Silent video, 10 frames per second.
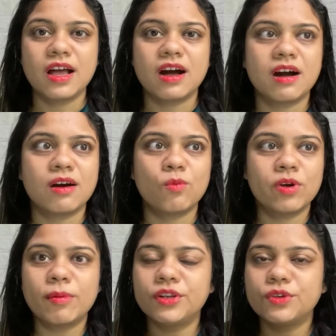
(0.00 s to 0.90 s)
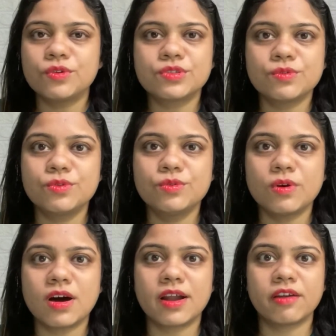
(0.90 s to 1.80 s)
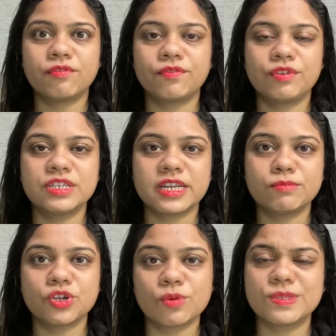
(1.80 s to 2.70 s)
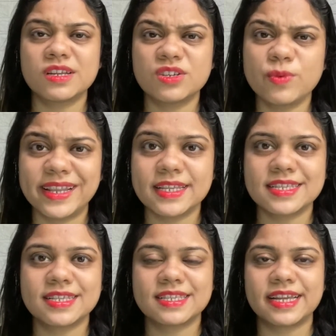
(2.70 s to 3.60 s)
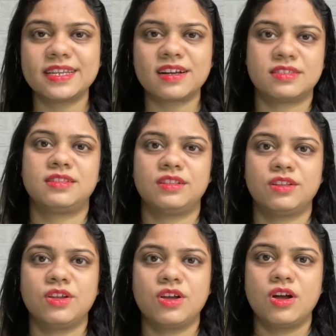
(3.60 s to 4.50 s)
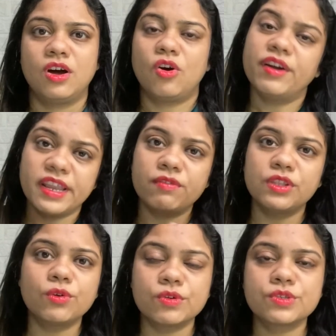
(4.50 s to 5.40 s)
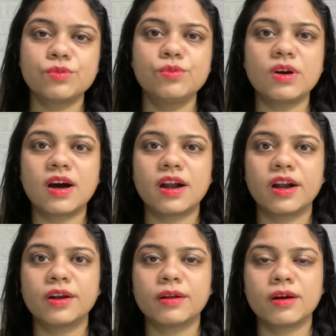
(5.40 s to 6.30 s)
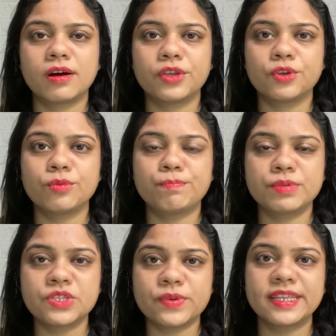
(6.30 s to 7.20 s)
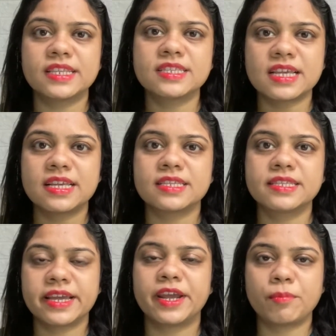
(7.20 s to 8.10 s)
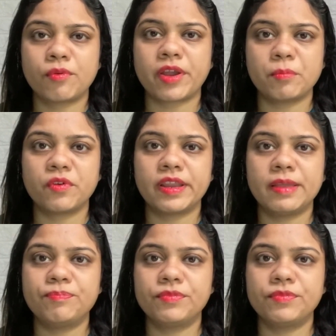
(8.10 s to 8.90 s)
What about those who have full-time jobs and are doing this as a side hustle? Or even those who are pursuing this as their primary